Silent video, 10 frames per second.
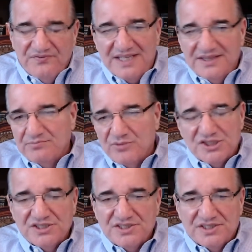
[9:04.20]
the
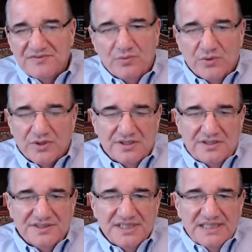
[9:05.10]
merchants of the
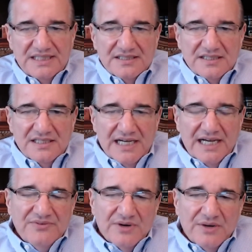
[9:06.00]
world,
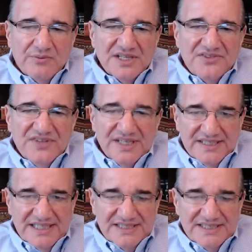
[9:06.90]
I really think
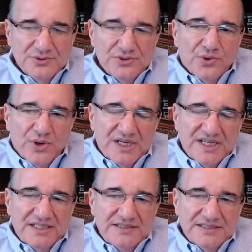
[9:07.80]
that's New York
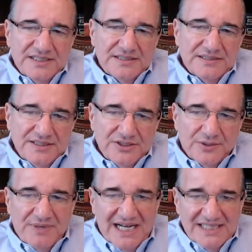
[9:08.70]
and
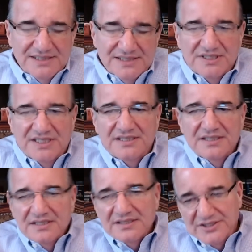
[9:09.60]
possibly
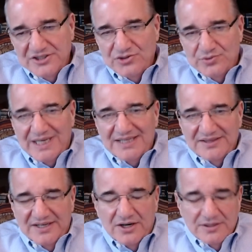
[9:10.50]
the UN
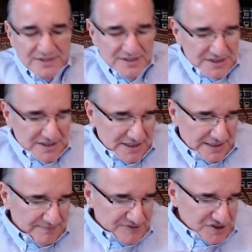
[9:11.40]
there.
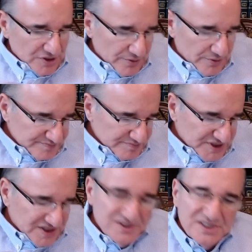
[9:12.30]
But
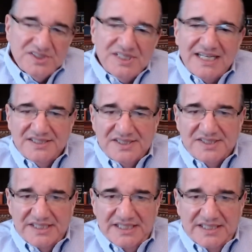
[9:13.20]
there's a second
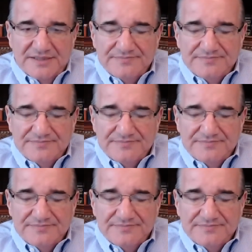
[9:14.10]
city,